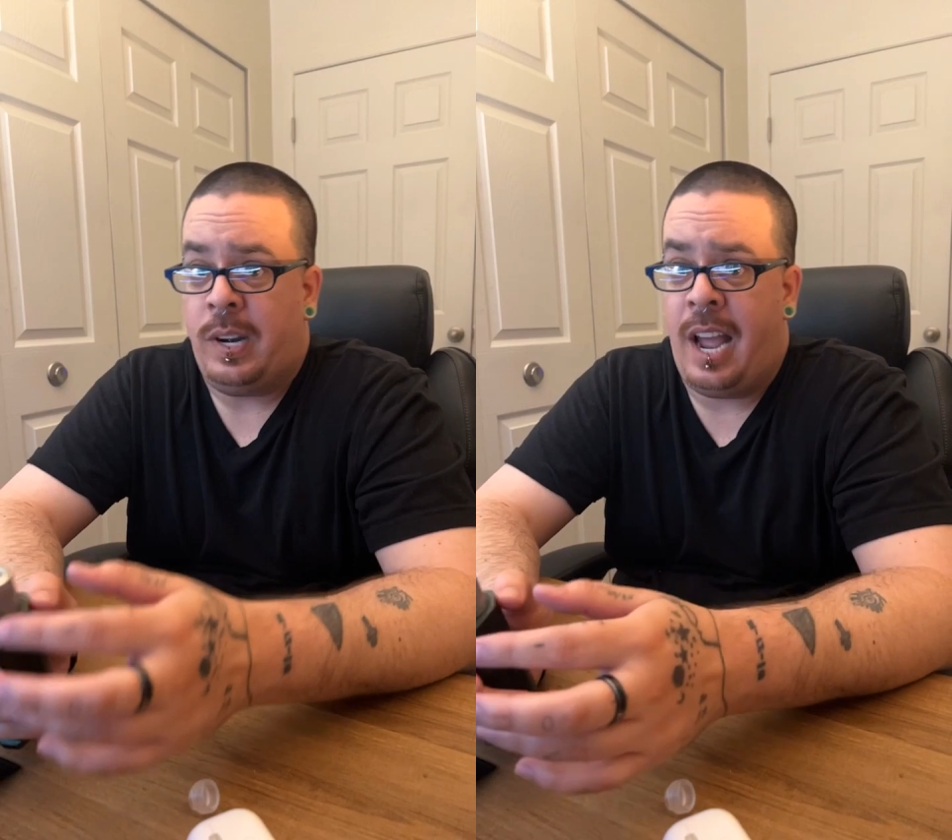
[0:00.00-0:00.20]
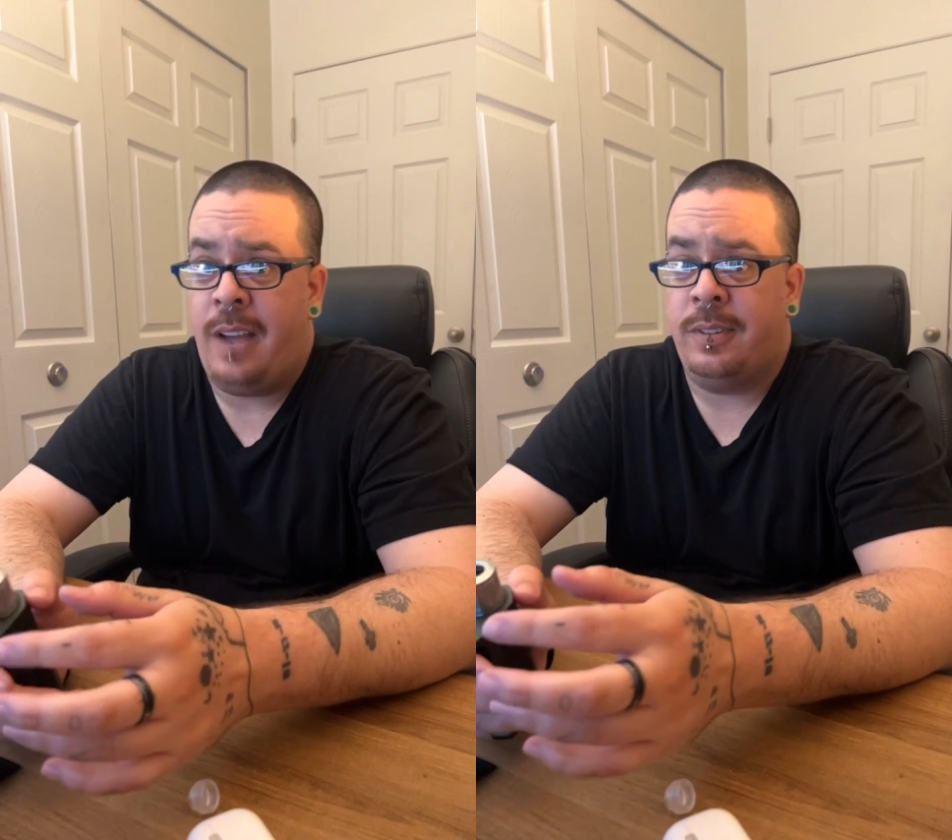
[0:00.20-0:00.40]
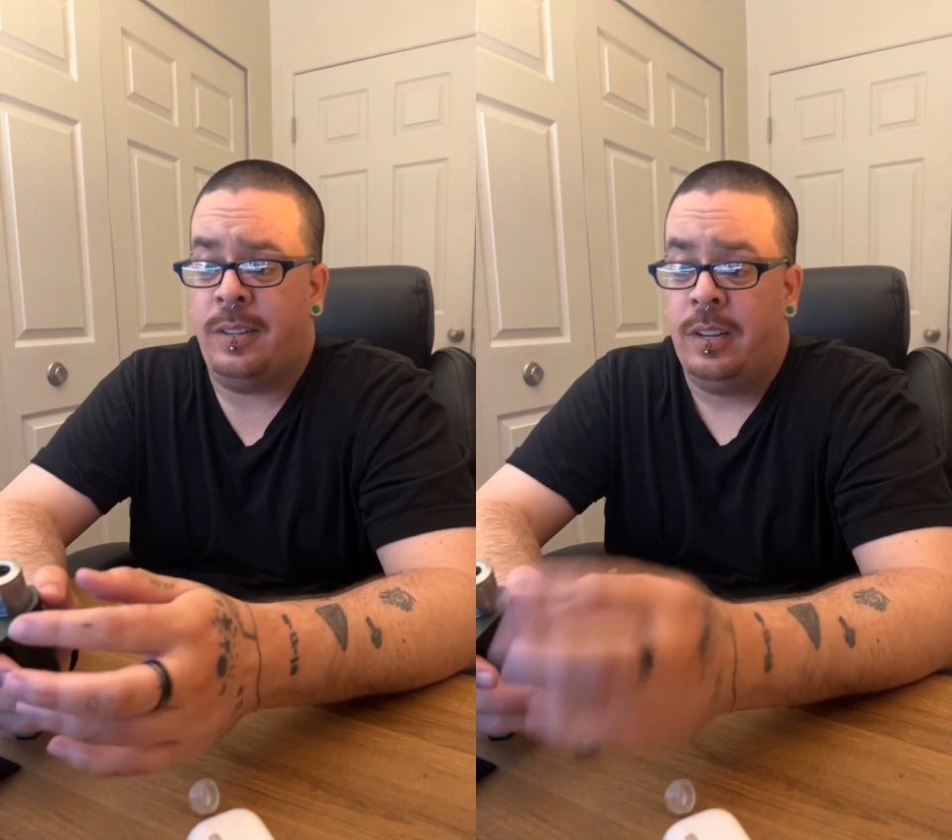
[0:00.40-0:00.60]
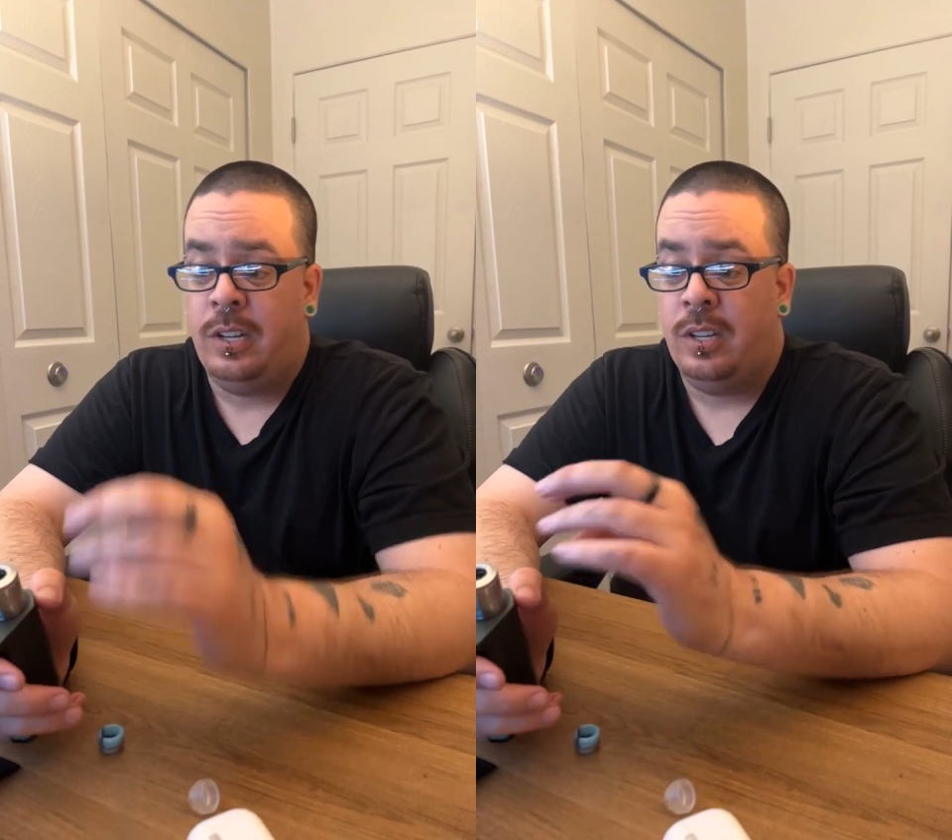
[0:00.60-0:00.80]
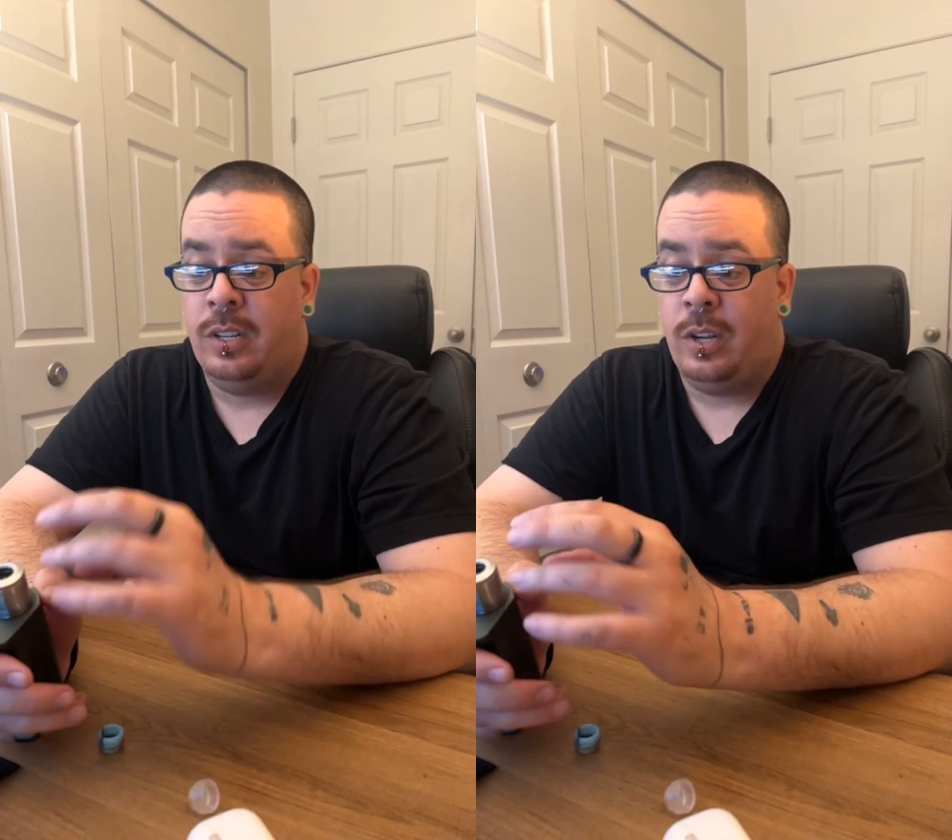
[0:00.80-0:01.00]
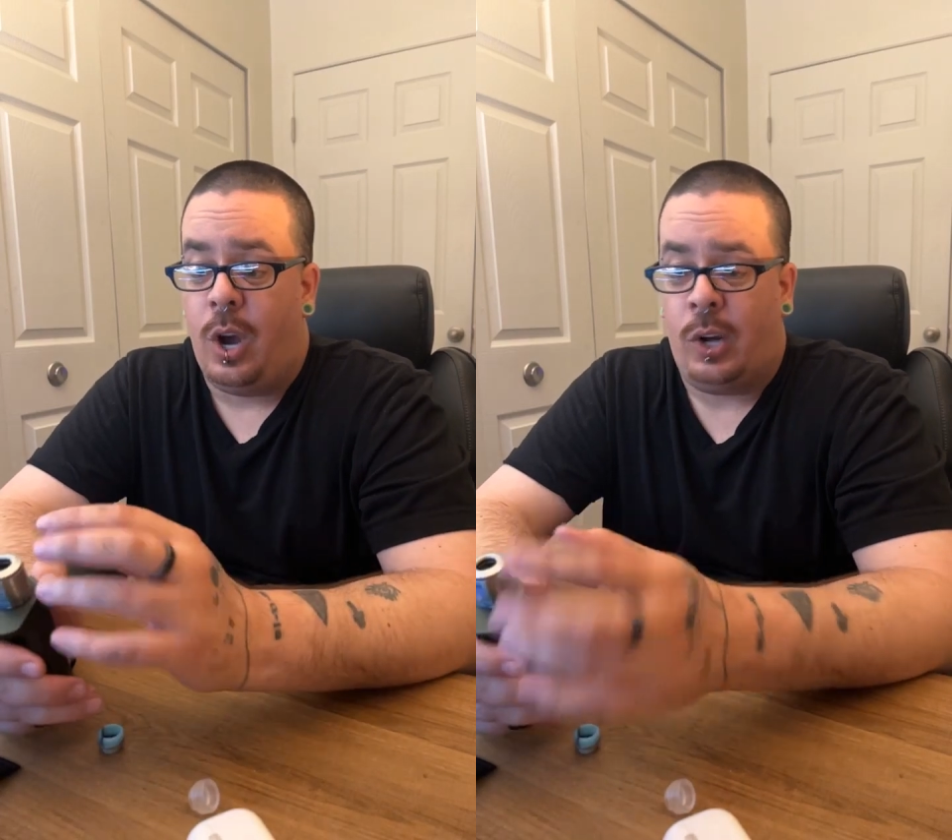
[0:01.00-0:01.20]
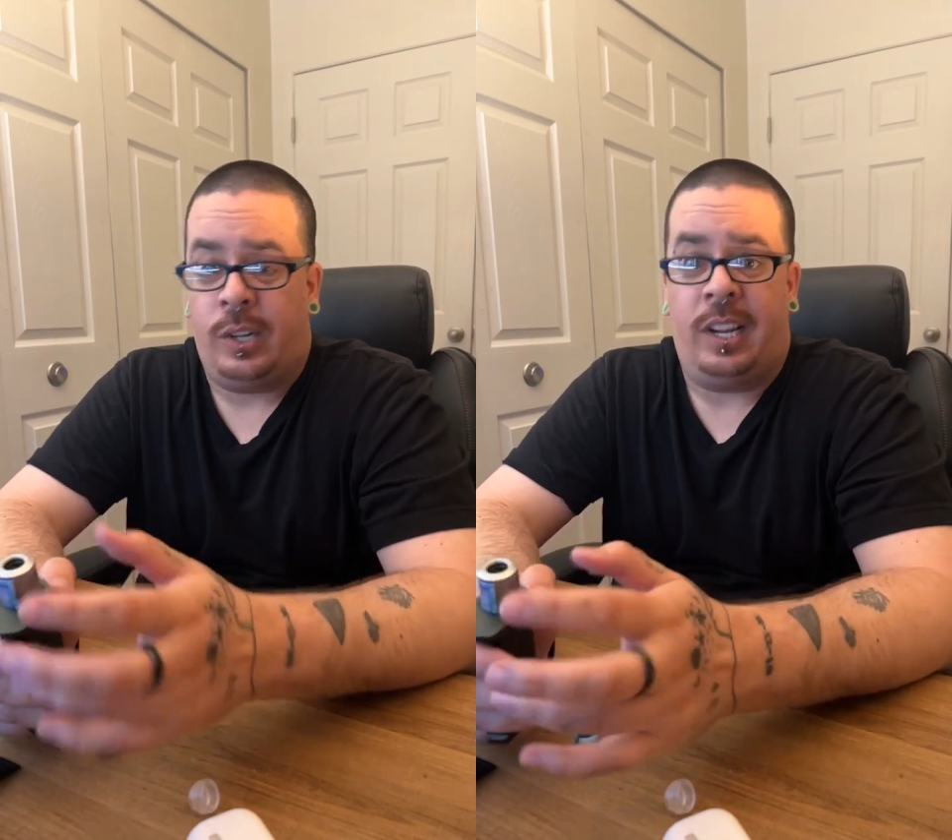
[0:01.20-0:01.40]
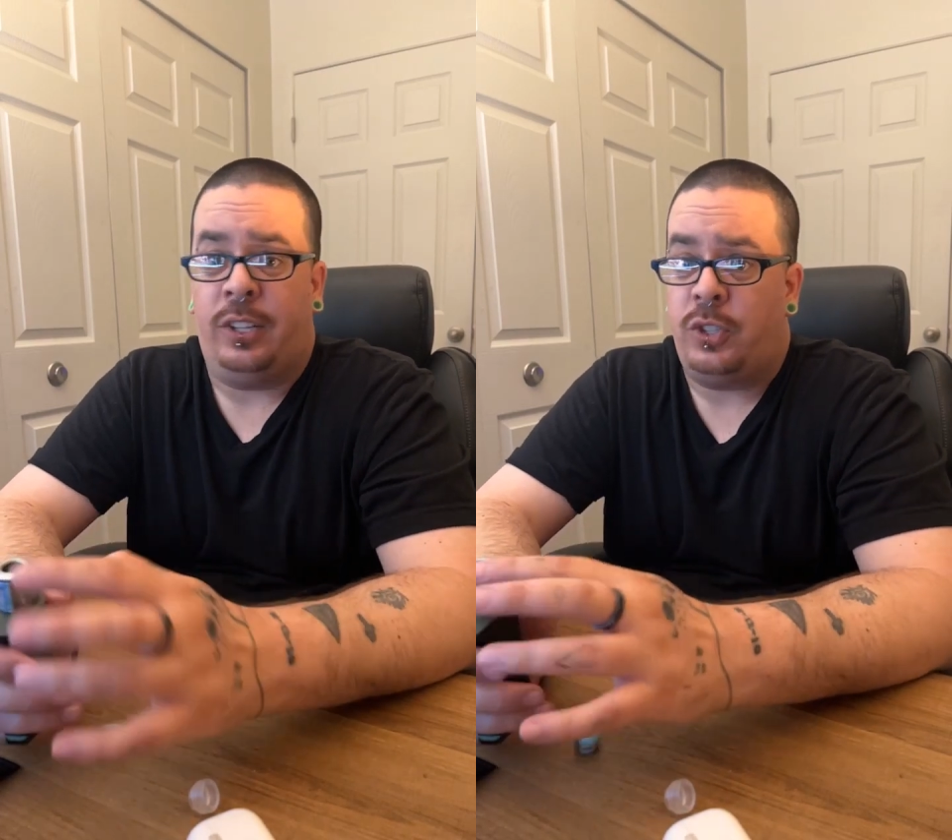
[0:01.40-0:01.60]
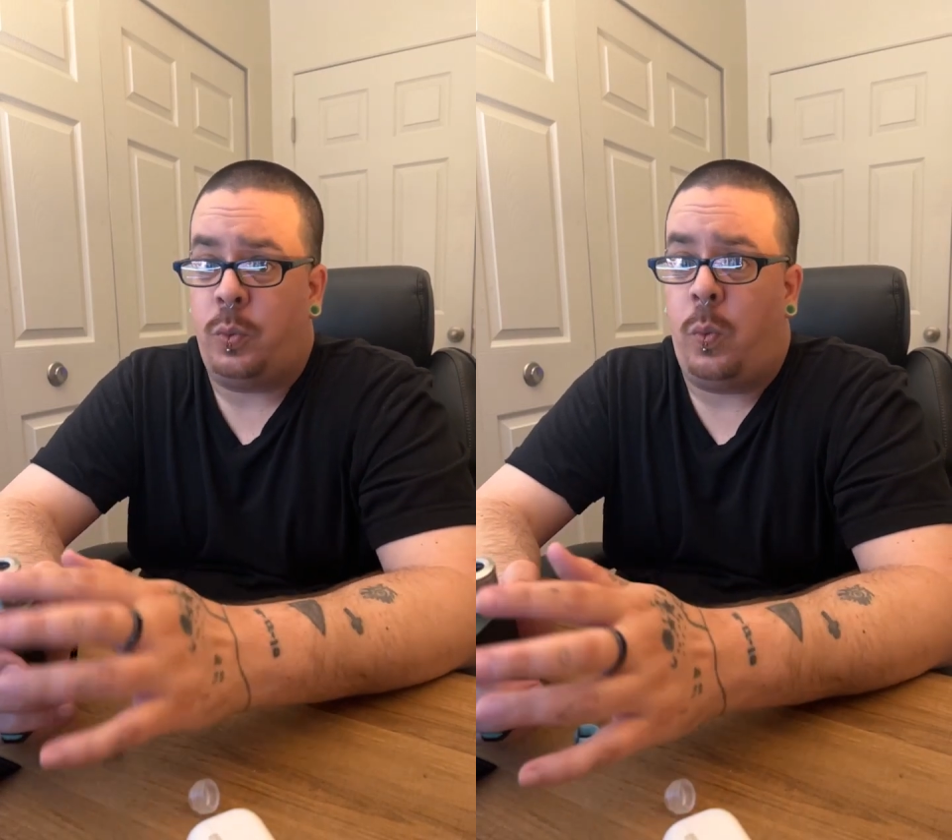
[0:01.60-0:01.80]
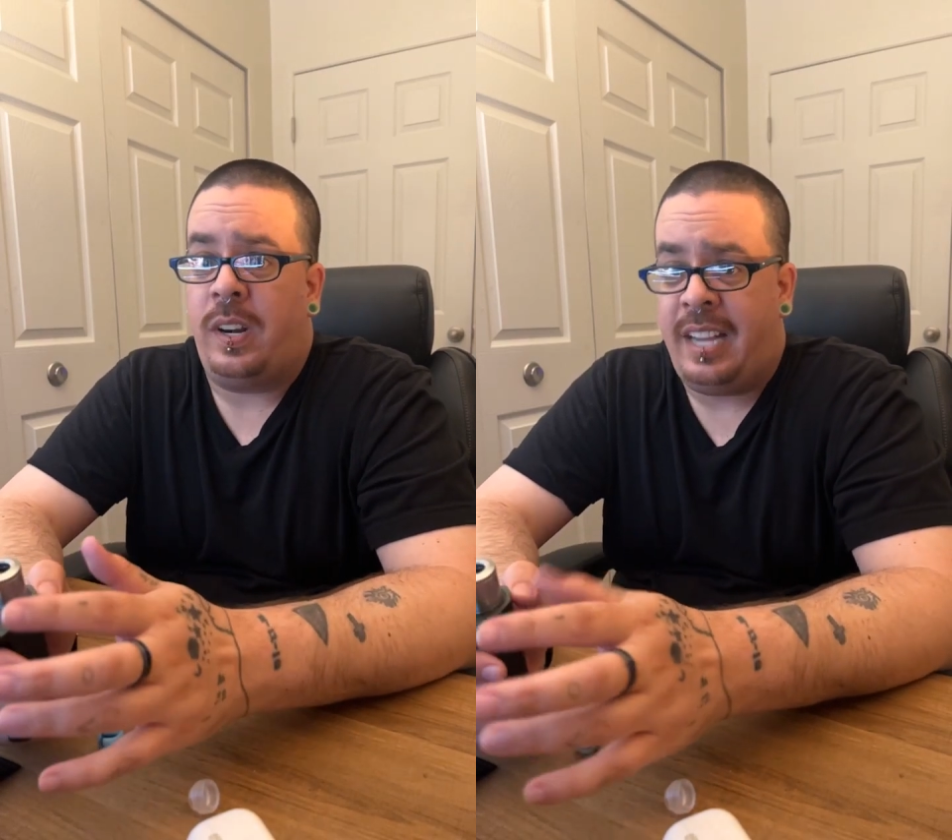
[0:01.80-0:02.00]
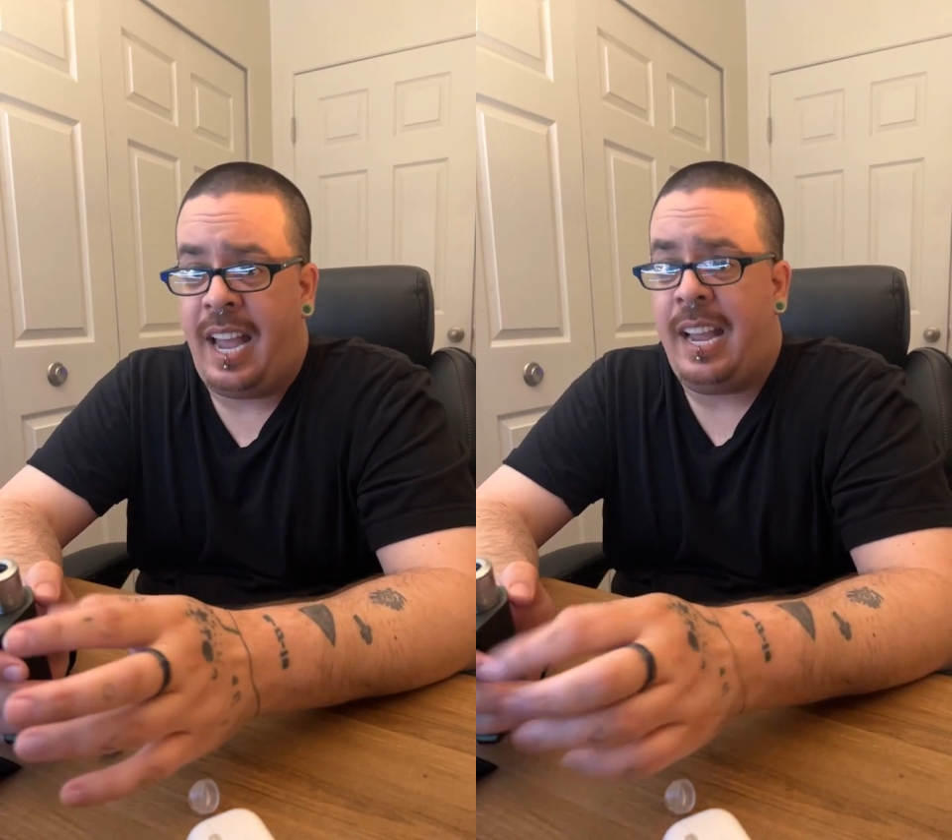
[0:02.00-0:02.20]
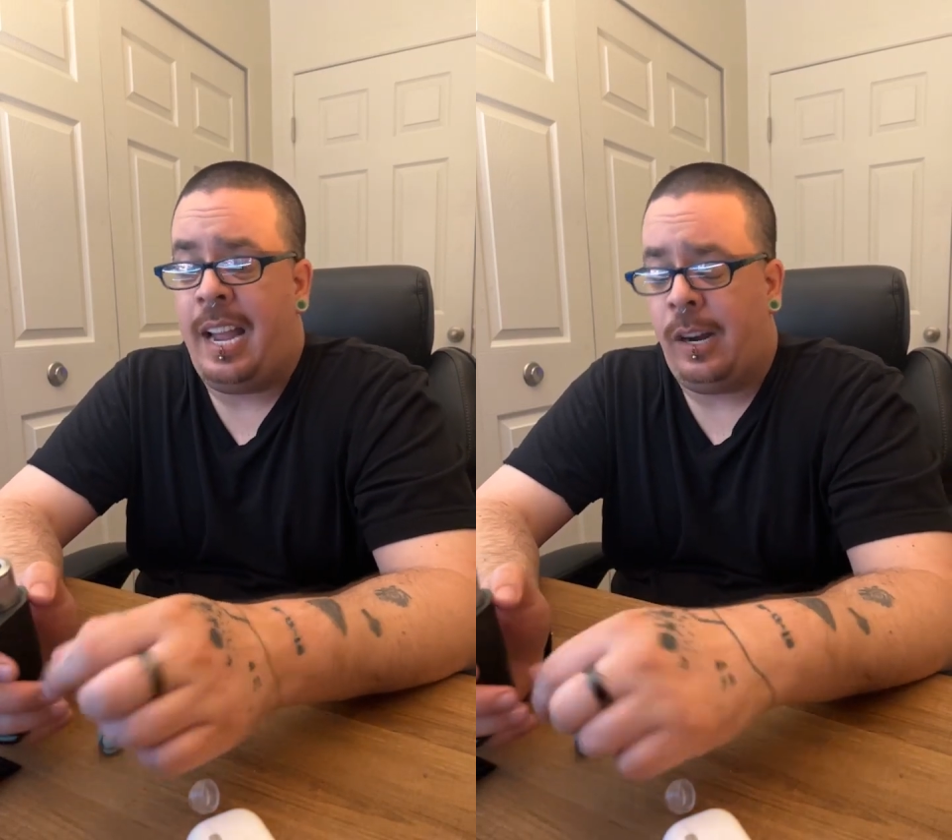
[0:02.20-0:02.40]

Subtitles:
And having altogether 28